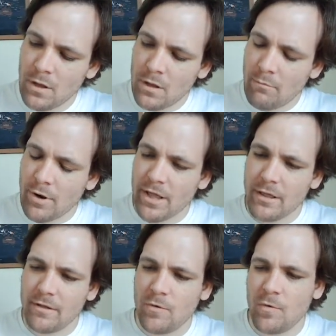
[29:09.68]
I
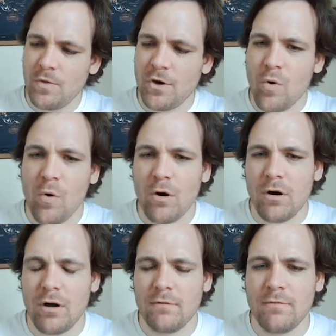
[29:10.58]
think the core
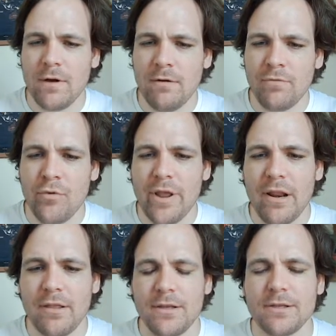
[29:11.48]
of
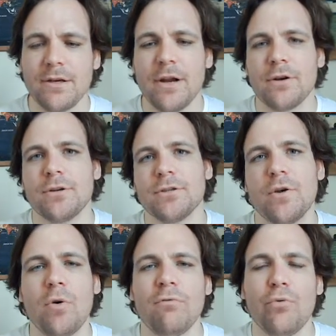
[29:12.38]
creating these good characters, the
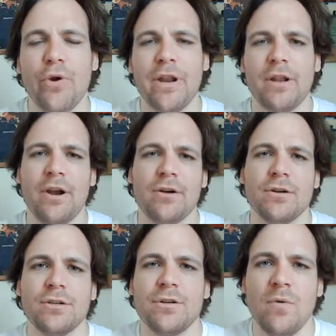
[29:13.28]
core of creating
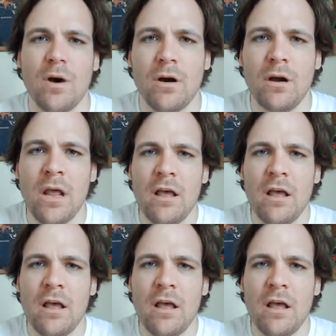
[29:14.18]
characters who are